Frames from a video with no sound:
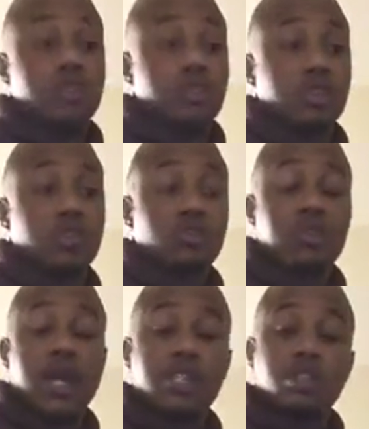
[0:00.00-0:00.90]
I used to coach
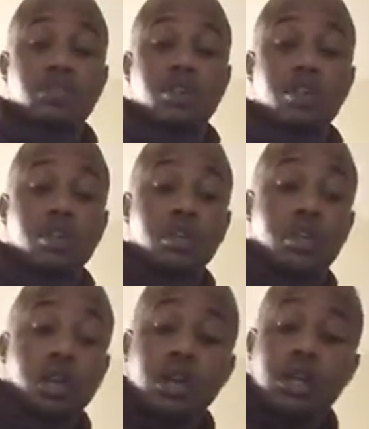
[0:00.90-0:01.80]
basketball,
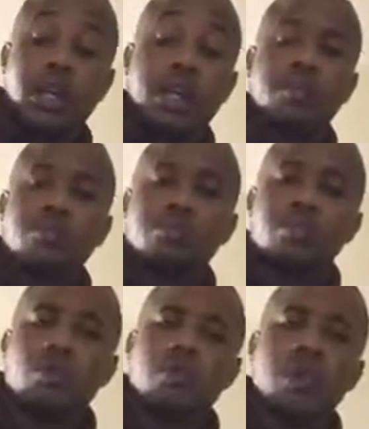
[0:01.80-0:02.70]
and I used to
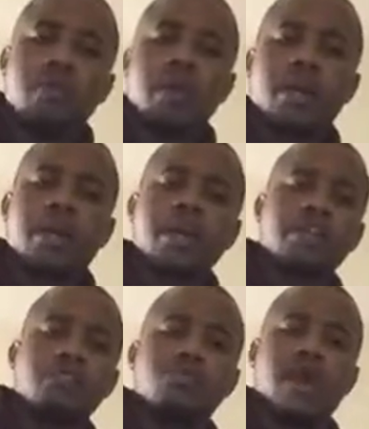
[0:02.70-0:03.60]
motivate my
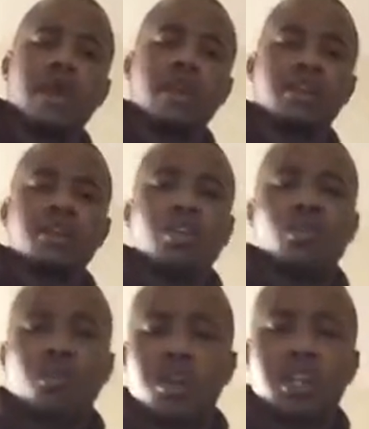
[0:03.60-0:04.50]
kids by
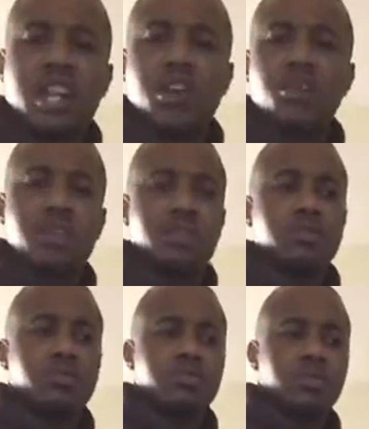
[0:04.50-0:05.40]
working out with
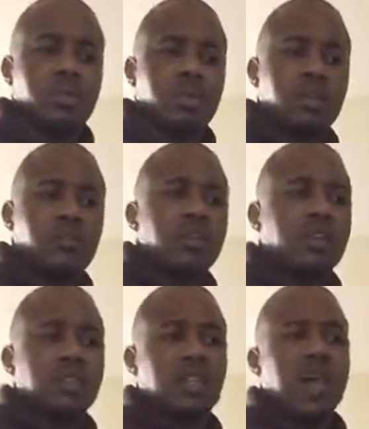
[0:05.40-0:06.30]
them,
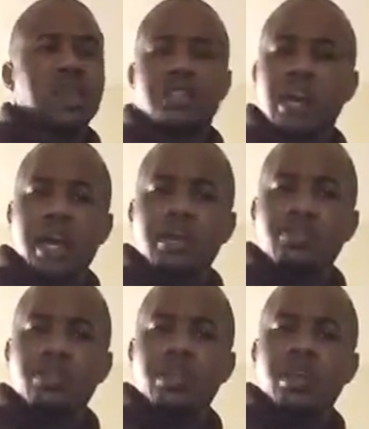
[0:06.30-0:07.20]
because a lot of
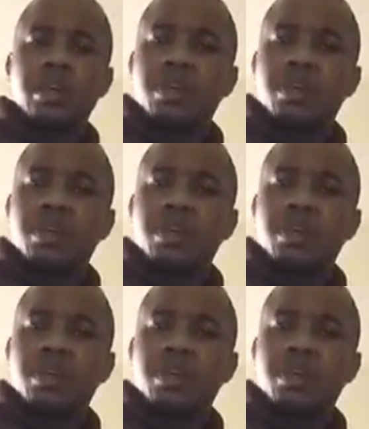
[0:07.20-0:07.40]
times